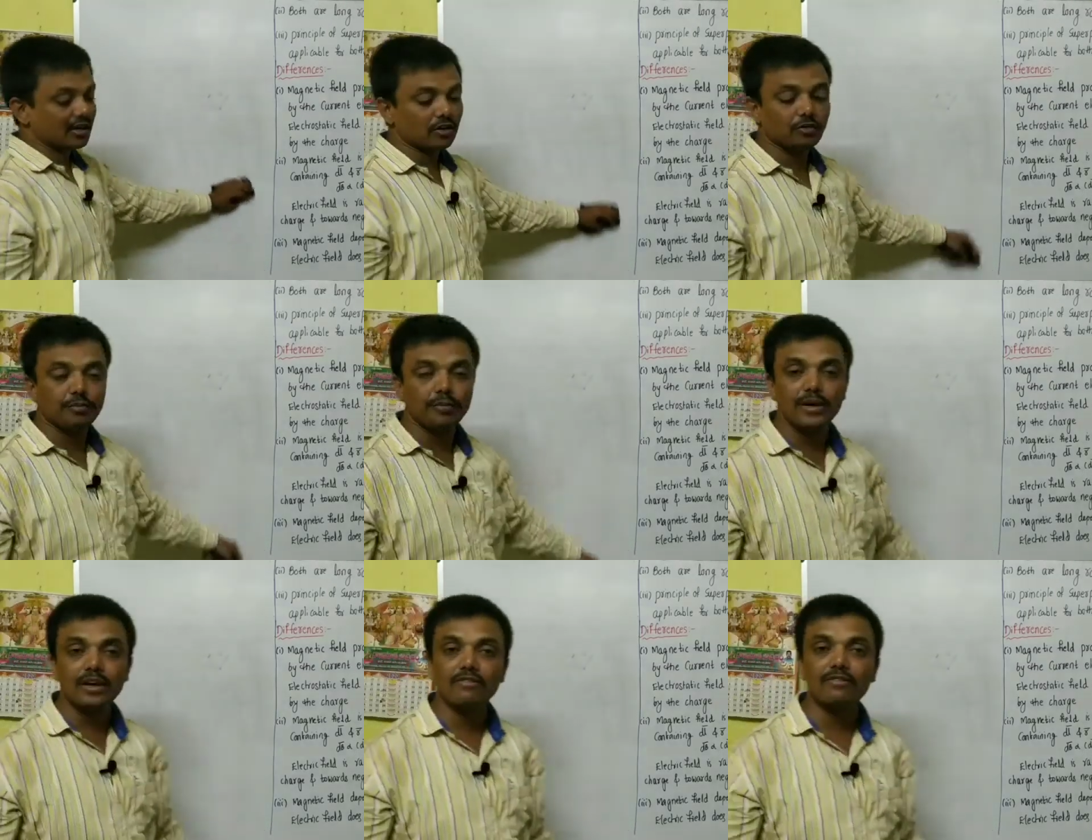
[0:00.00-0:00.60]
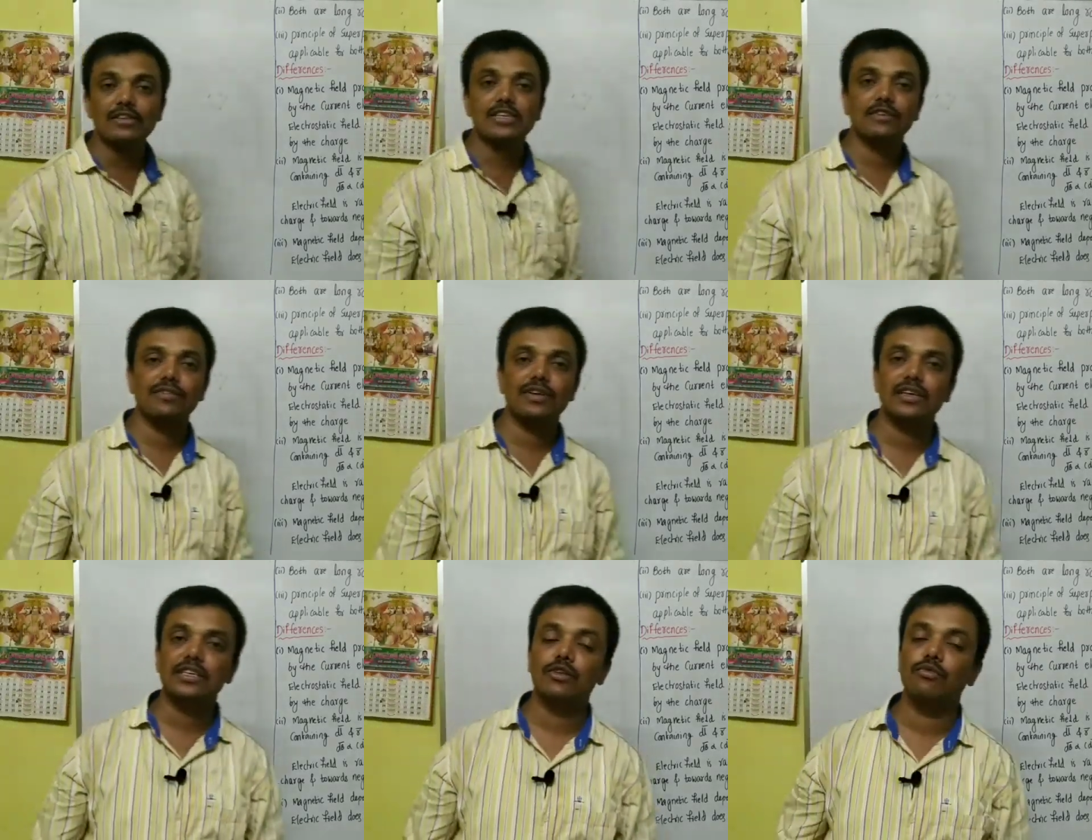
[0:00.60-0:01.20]
of medium which
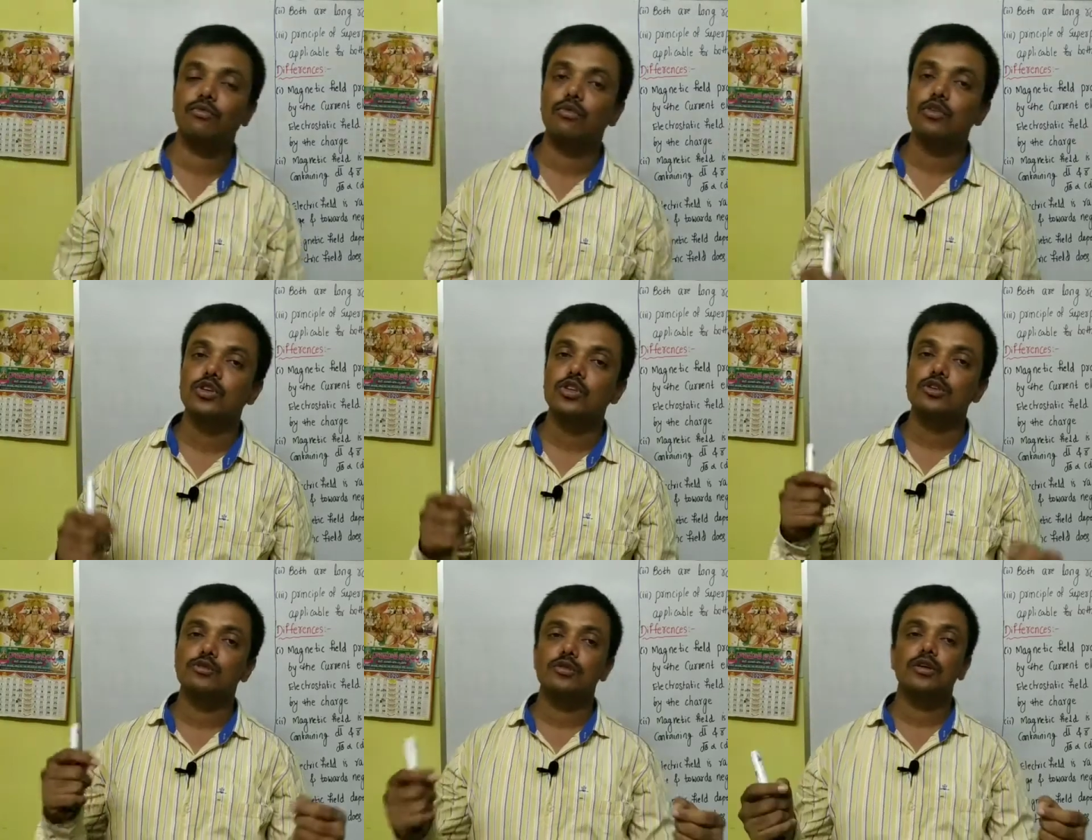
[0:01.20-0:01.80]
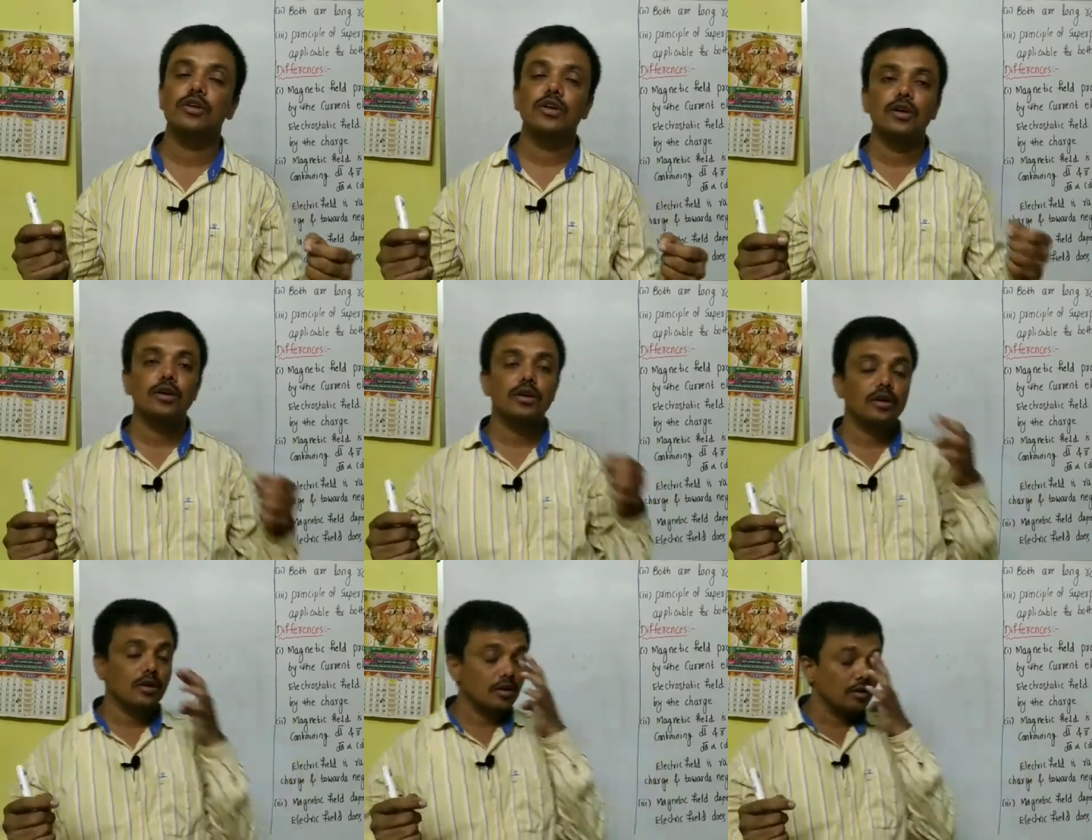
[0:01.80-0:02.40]
affects the force,
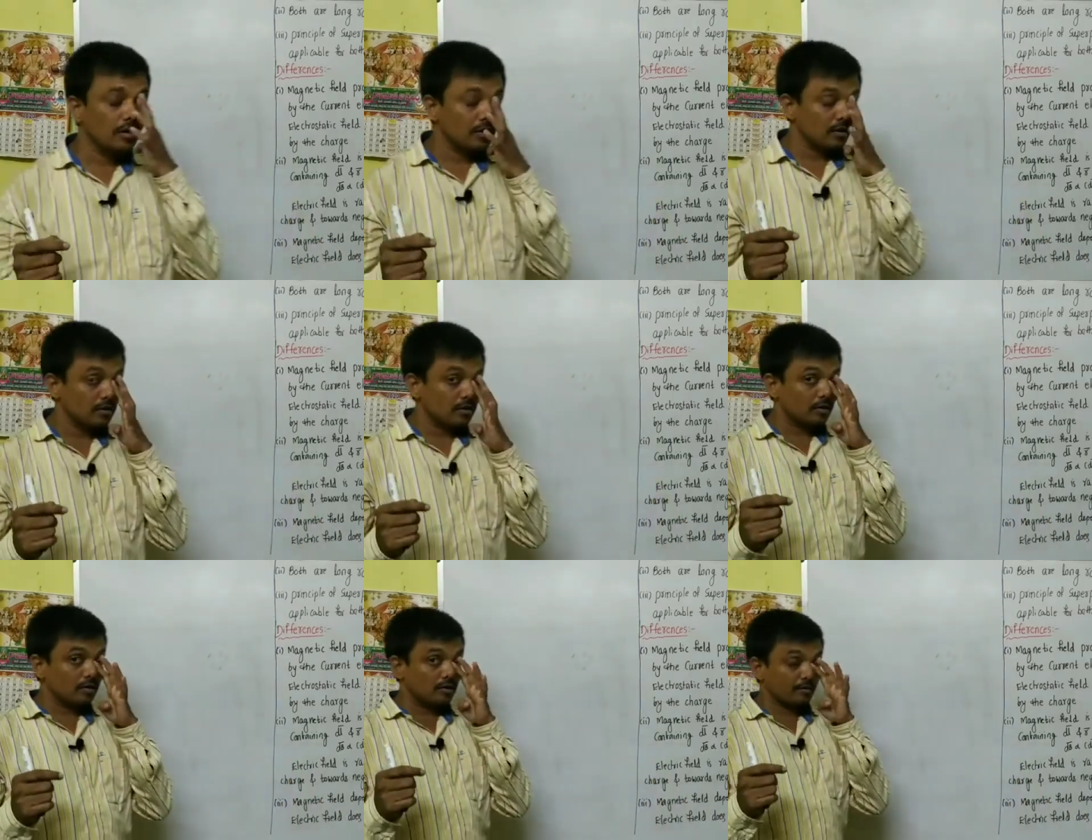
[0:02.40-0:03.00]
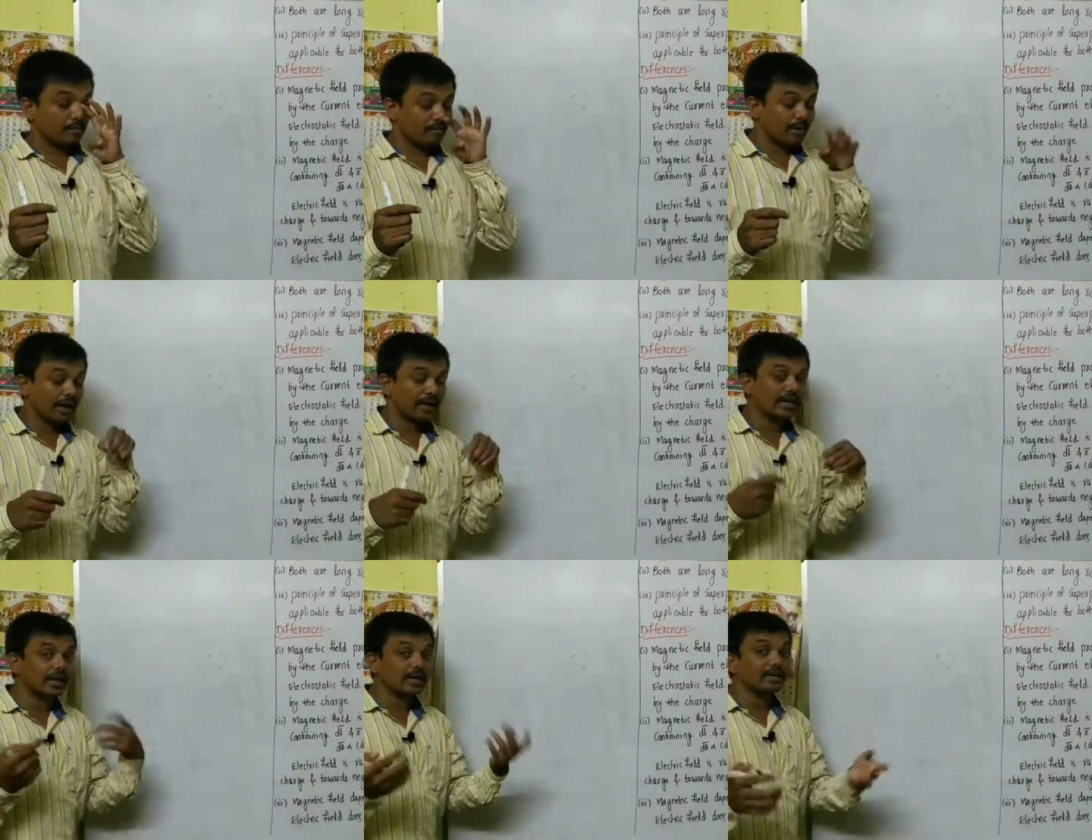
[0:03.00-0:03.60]

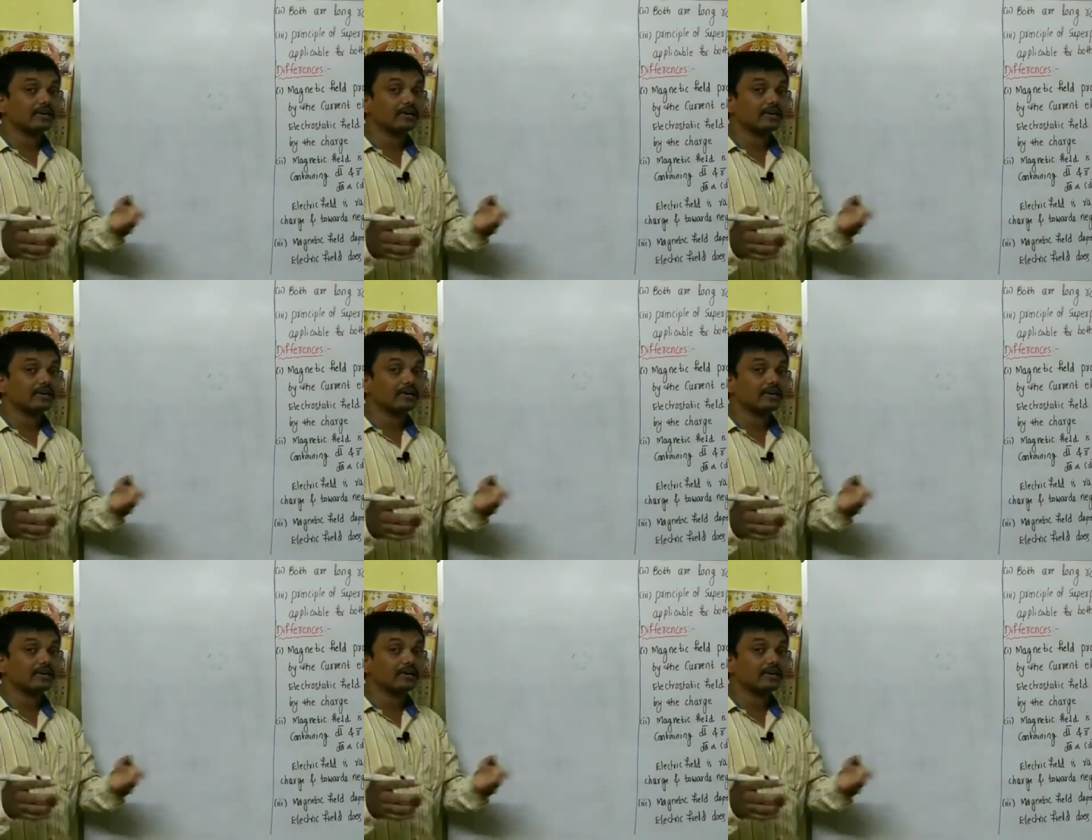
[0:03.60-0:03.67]
magnetic